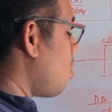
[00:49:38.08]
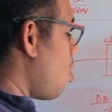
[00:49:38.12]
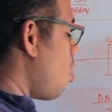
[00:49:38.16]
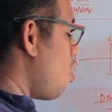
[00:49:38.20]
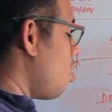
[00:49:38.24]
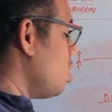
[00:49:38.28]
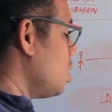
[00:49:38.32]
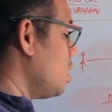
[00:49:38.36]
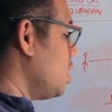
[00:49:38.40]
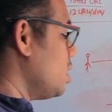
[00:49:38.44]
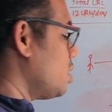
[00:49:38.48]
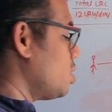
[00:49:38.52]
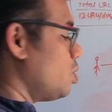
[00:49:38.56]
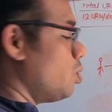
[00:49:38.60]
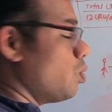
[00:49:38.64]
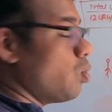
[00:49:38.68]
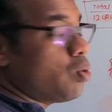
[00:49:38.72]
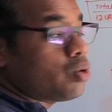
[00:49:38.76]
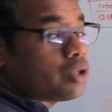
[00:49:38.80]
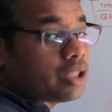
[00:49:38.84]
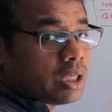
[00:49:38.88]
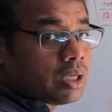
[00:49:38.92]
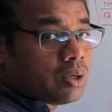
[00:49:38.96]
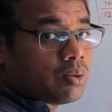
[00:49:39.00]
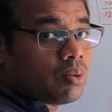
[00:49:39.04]
all these
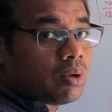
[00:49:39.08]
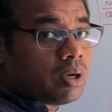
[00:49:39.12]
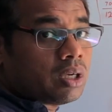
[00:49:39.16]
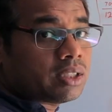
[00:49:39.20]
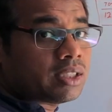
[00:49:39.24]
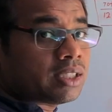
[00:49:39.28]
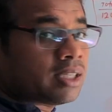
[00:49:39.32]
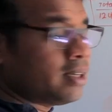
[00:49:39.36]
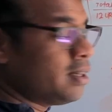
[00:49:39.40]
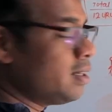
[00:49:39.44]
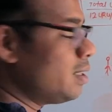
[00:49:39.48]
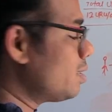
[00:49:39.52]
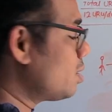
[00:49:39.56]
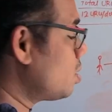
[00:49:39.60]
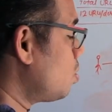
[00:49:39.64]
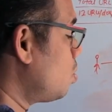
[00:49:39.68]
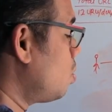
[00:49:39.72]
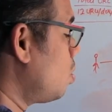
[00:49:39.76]
NO-SQLs, So